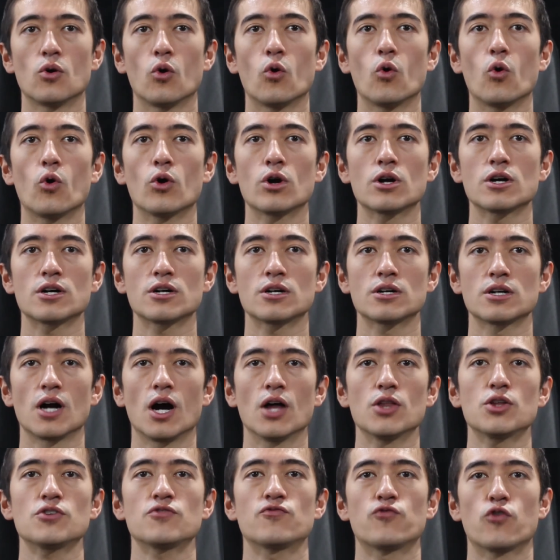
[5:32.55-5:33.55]
or
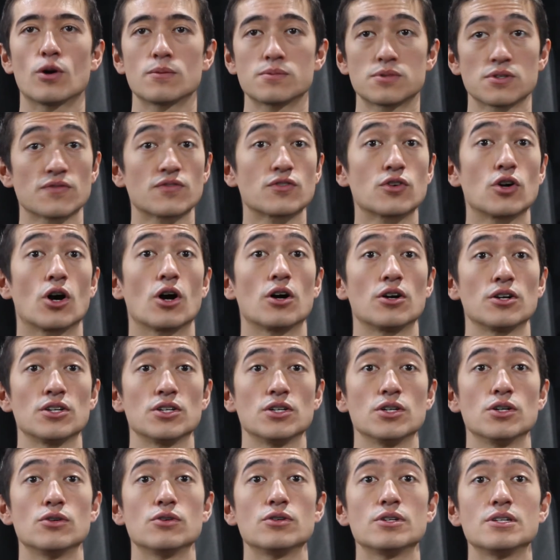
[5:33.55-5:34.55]
other forms of
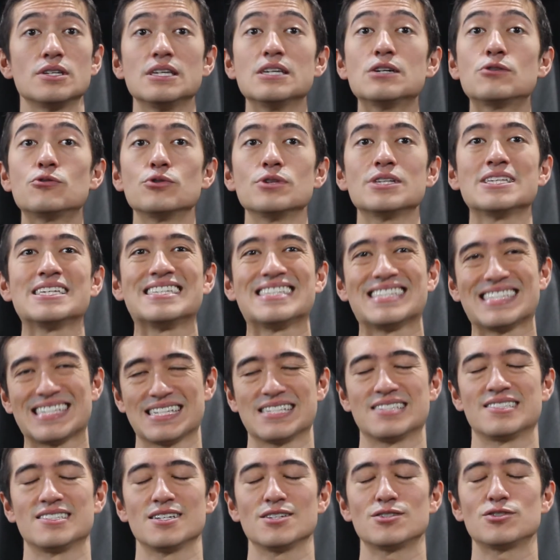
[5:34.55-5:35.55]
cardio equally
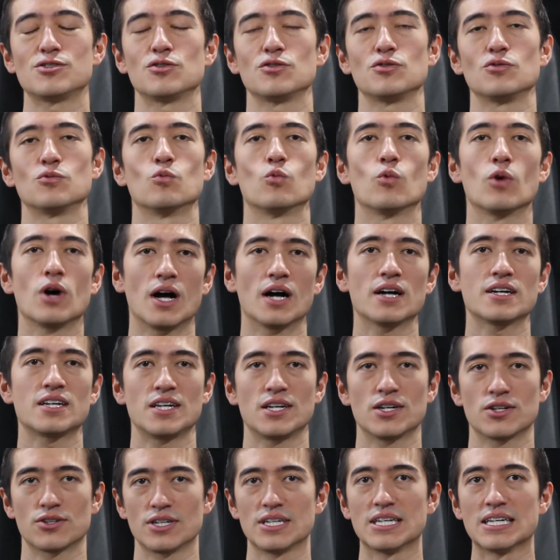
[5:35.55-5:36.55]
easy to
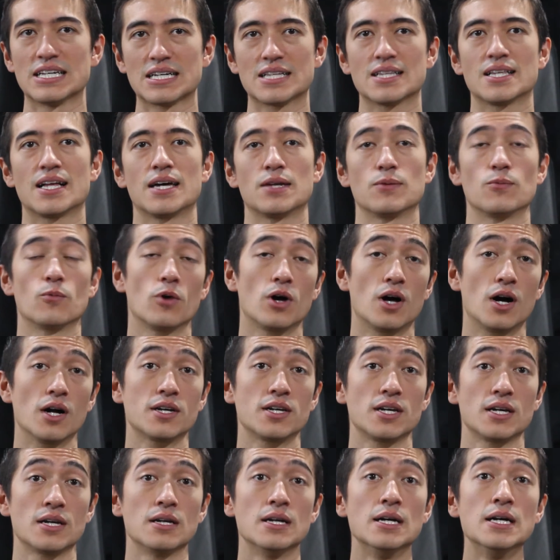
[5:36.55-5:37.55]
walking or incline
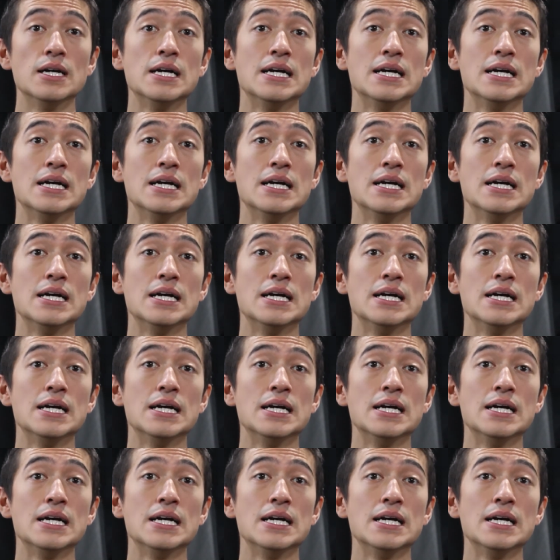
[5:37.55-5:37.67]
walking.